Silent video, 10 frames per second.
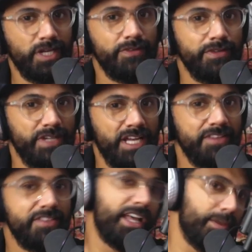or haven't even
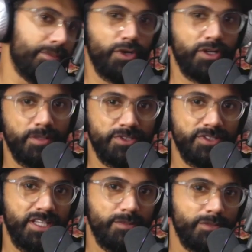had that brought up
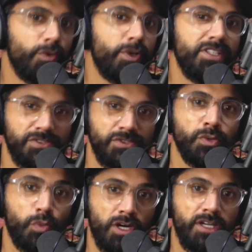to them? What is
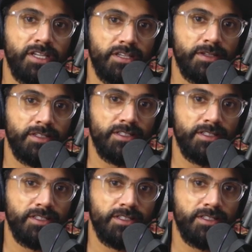your why?